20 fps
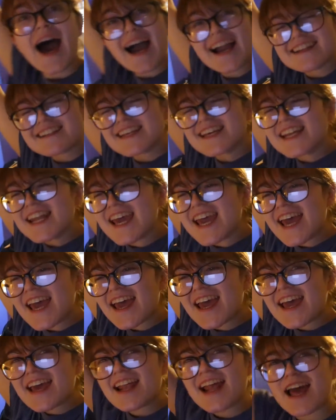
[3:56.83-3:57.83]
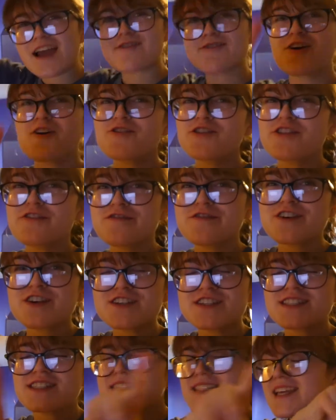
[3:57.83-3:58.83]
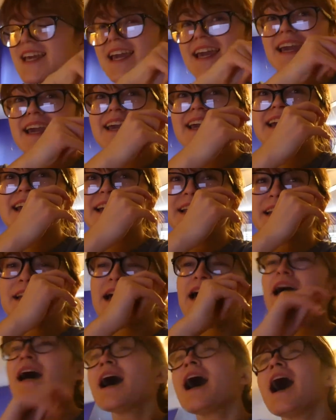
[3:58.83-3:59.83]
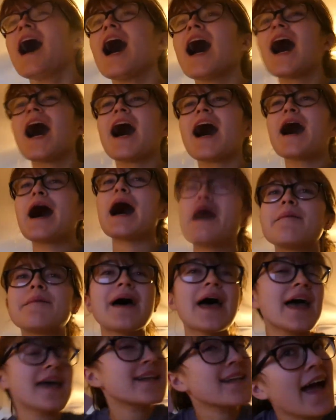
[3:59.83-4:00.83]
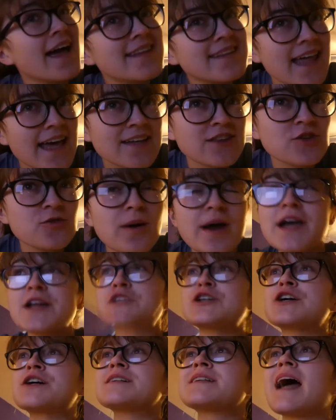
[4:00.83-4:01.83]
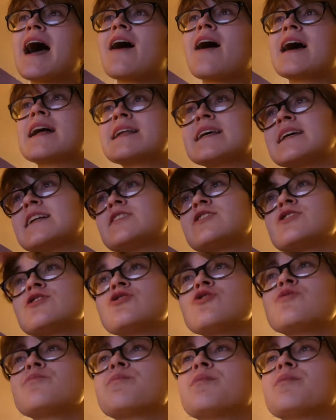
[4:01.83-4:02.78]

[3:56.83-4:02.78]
I did it! I wrote the first scene, and I like the way it turned out. I need to